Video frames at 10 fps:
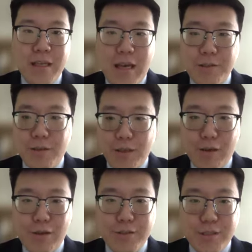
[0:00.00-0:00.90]
also
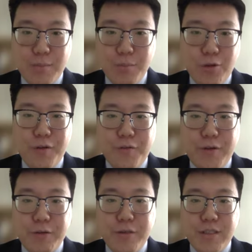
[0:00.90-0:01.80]
includes the more
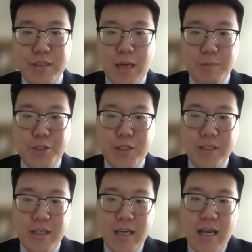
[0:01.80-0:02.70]
frequent
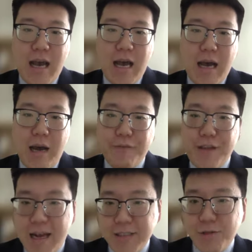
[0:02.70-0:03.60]
adoption of the
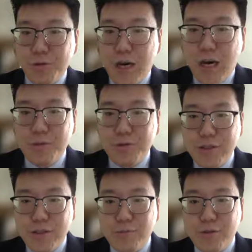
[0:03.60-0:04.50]
UNCITRAL
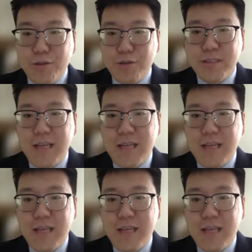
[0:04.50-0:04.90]
arbitration rules,